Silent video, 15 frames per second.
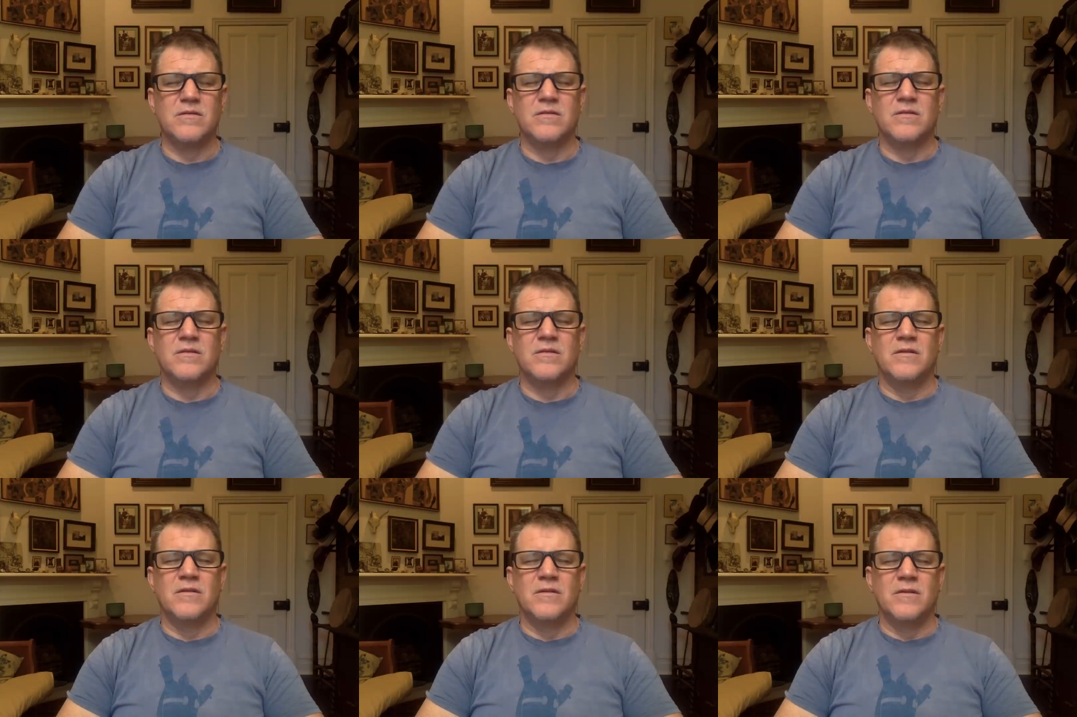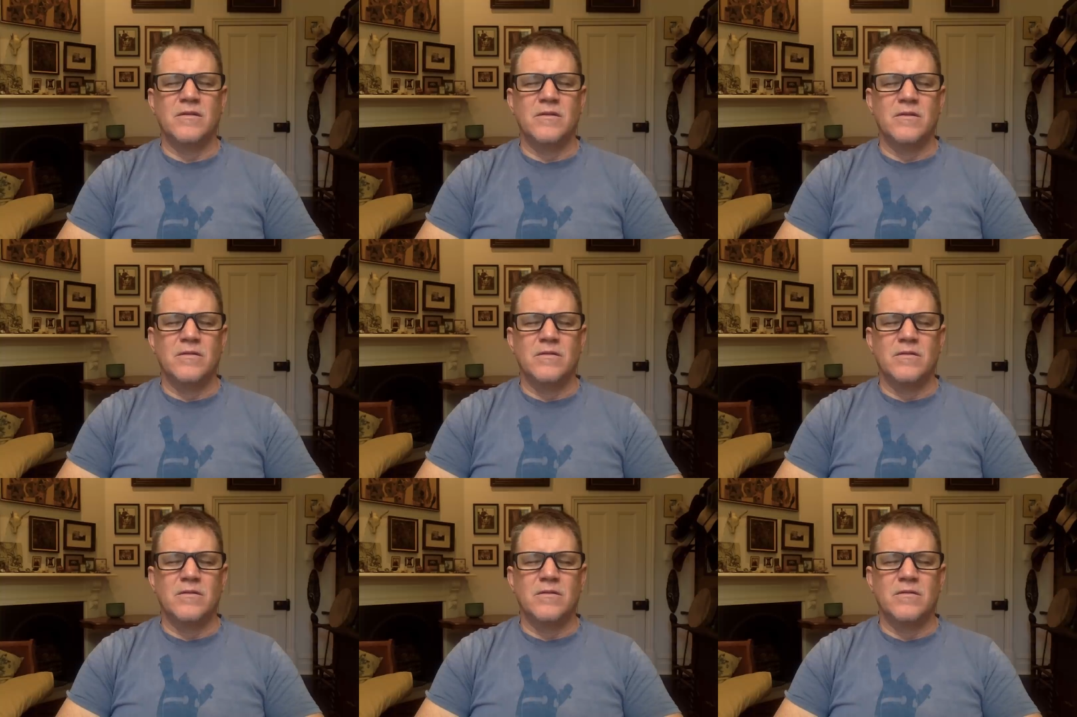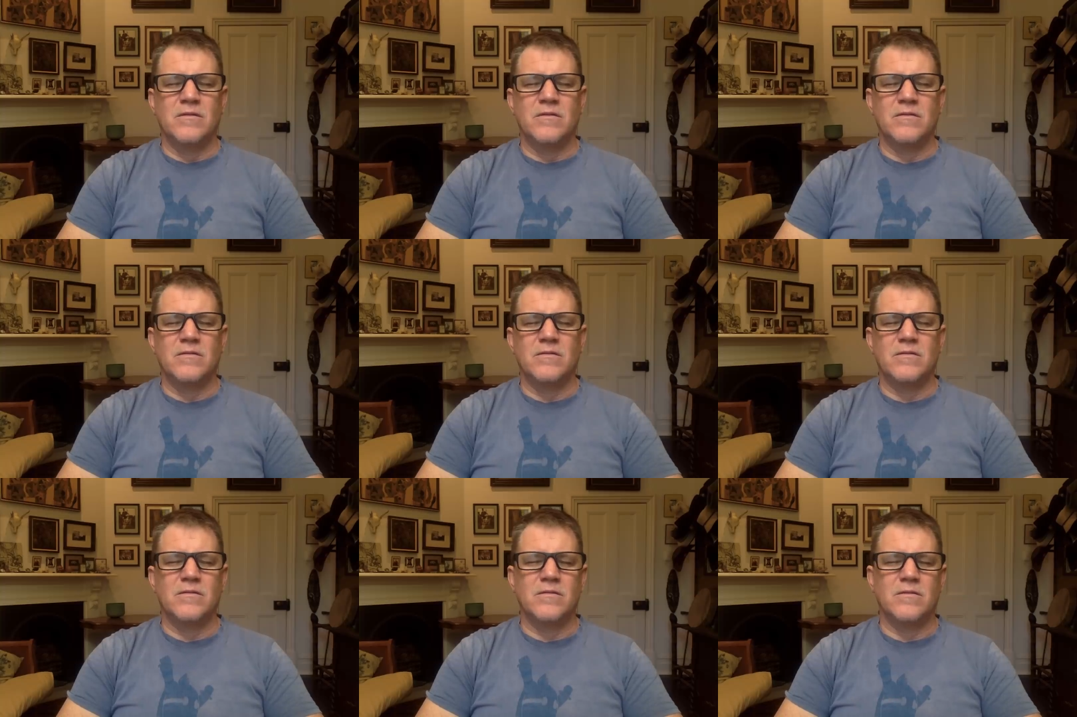
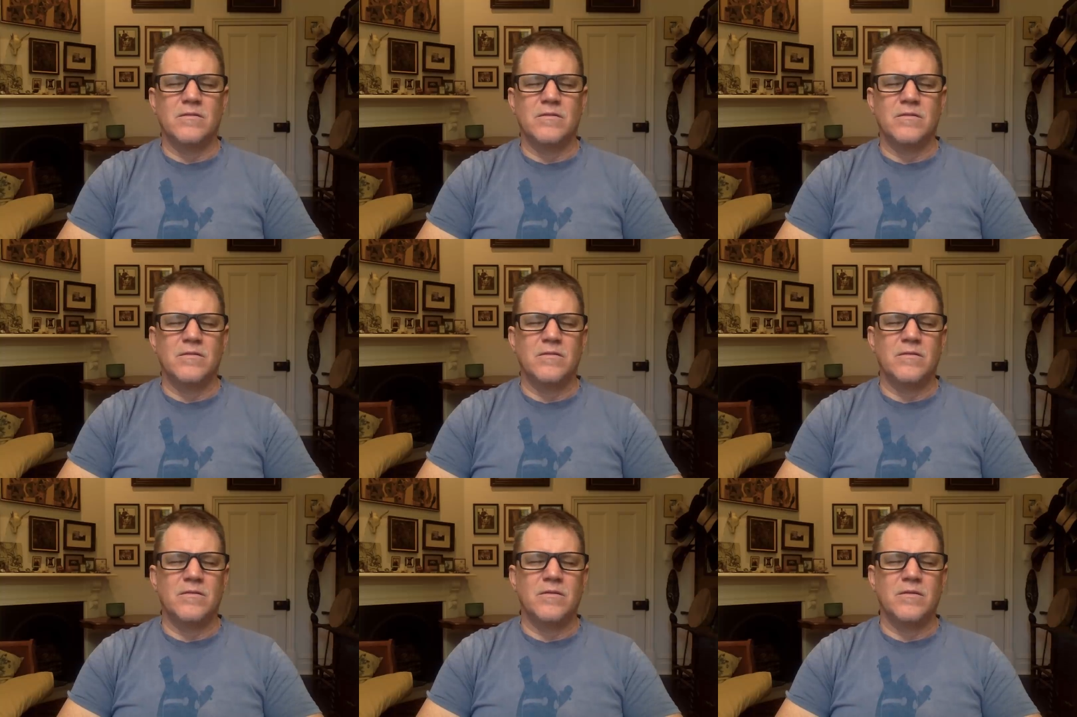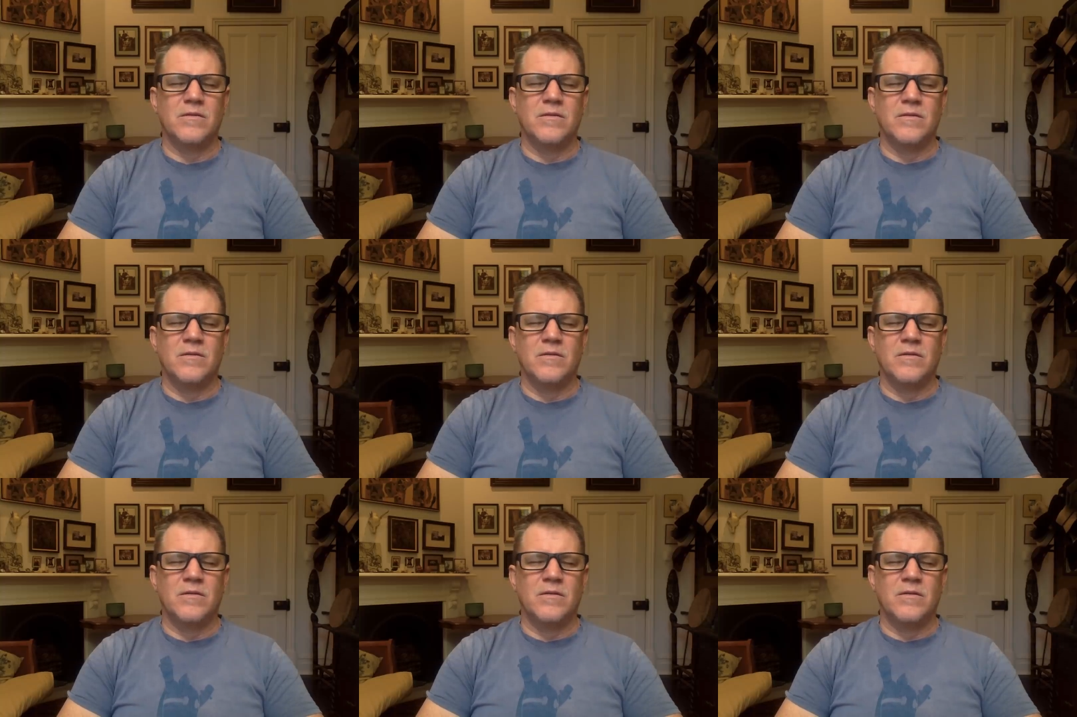(silence)